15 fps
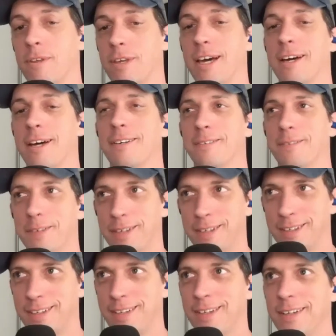Yeah. It's not just
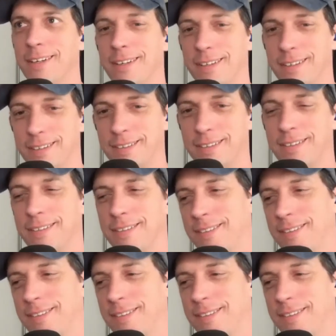the binging piece.